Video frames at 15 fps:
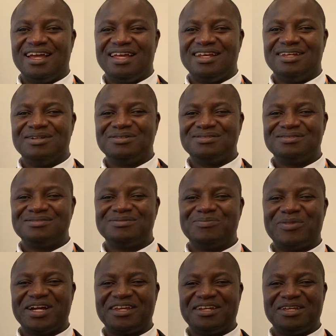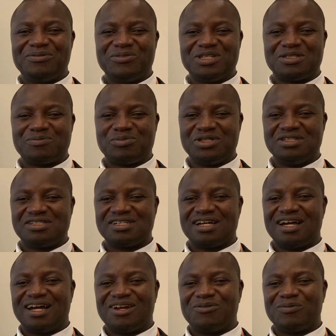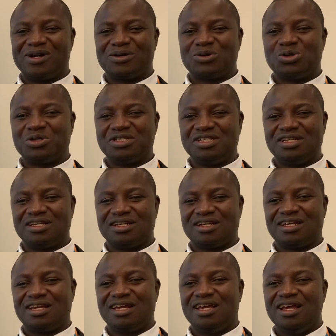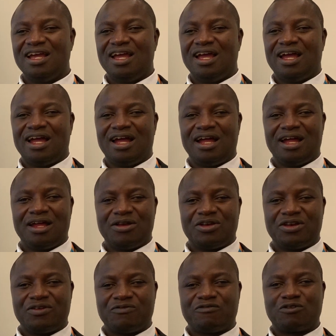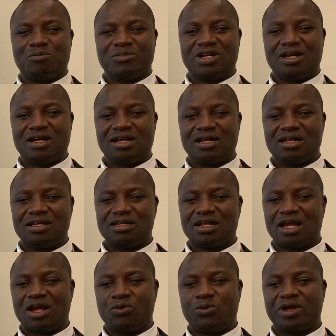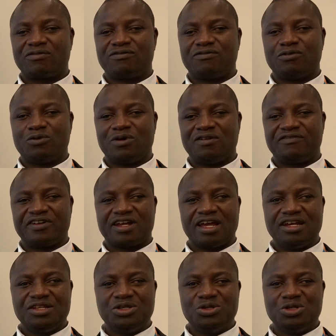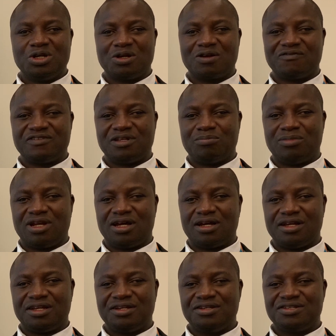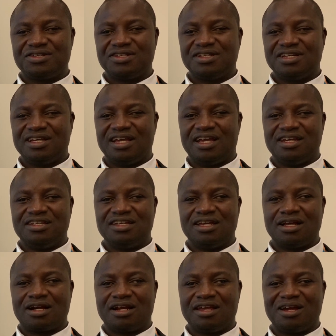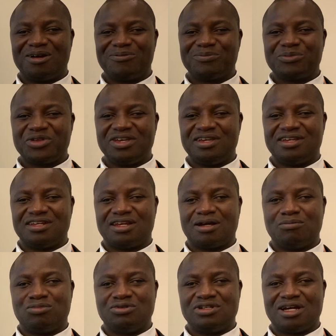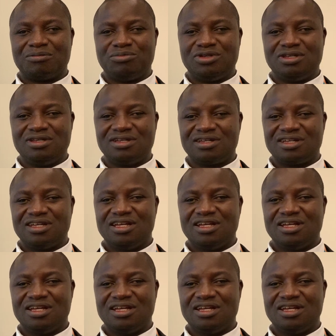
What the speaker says: Hello, my name is Peter Anomah-Kordie. I'm from Ghana. I work for African Union of the Blind, and here I am in Abu Dhabi.